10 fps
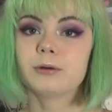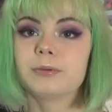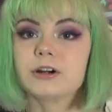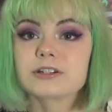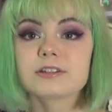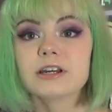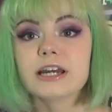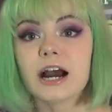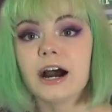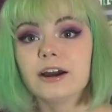
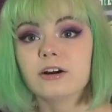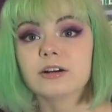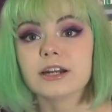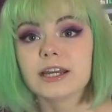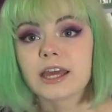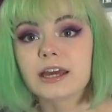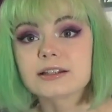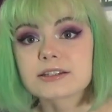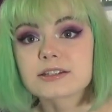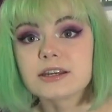Personally, I already
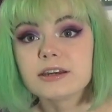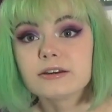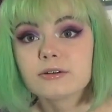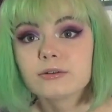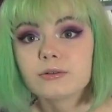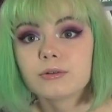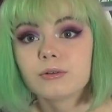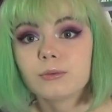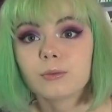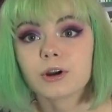can't see
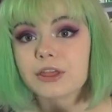worth